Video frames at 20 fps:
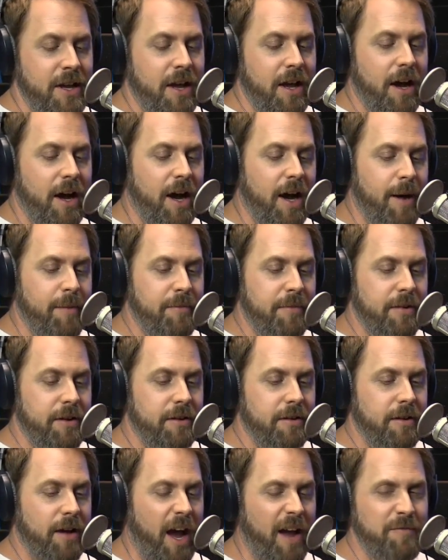Um,
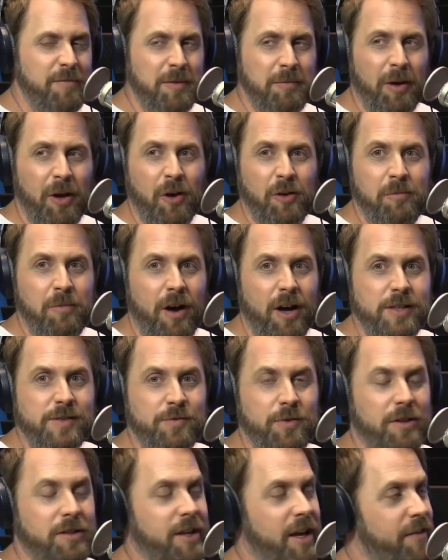I've been my own boss
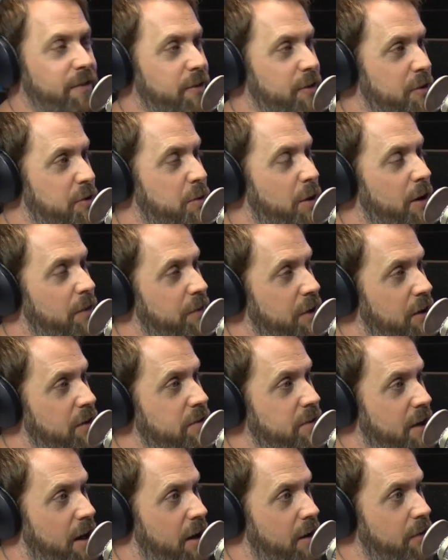for 11 or 12
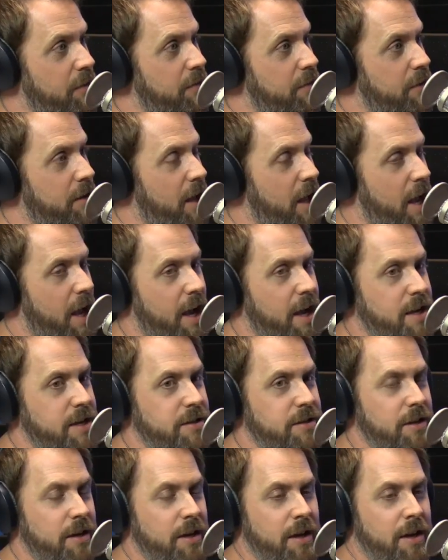years now.
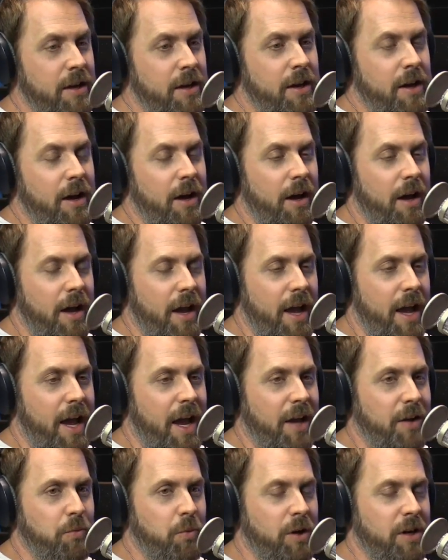And
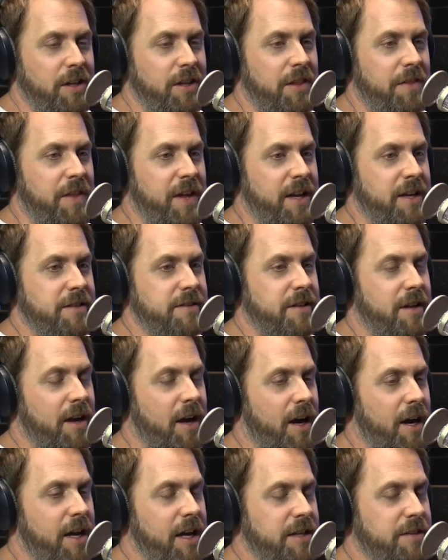and one of the things that
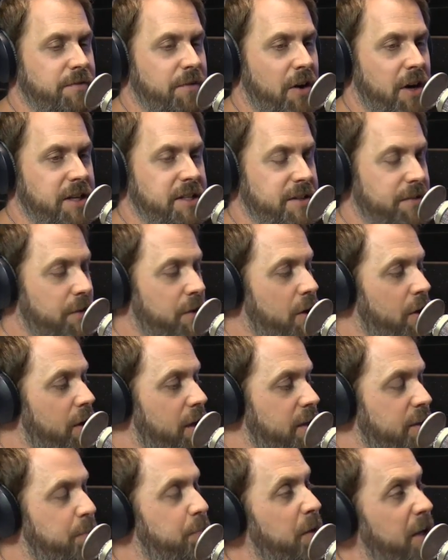I, it's very difficult
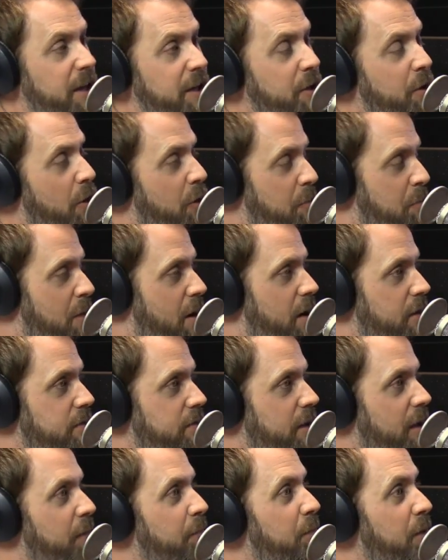is being your own boss
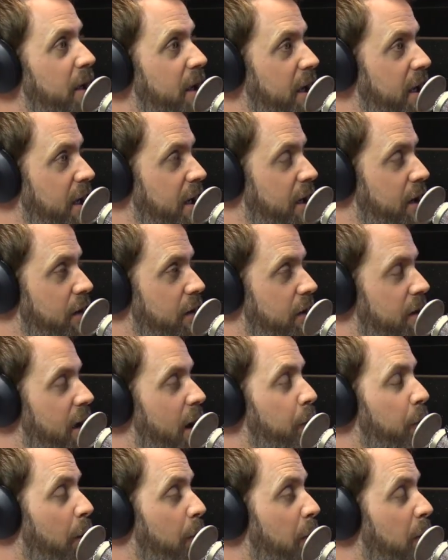and being
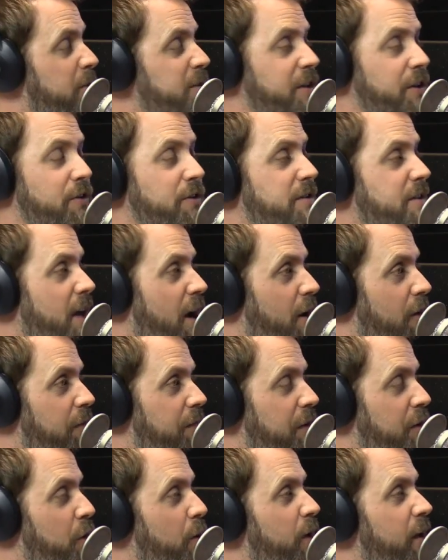representing yourself
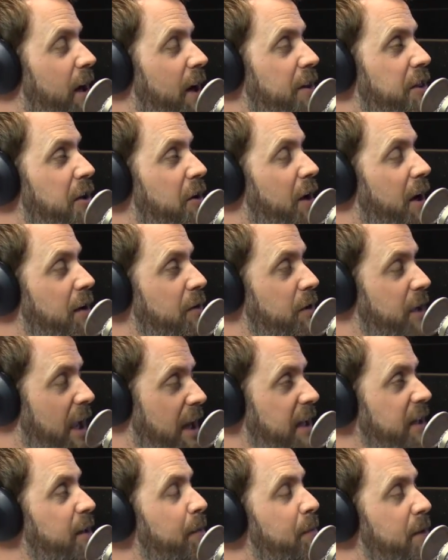and going out there and
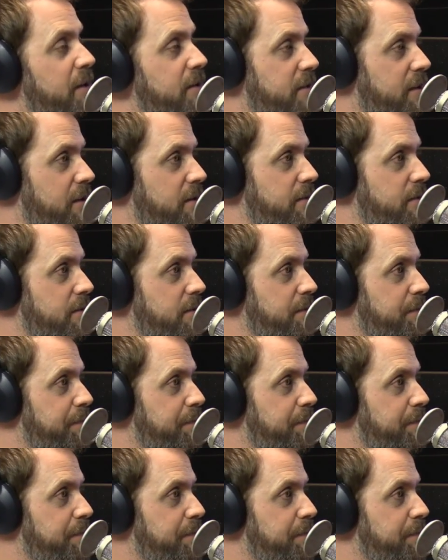getting the business.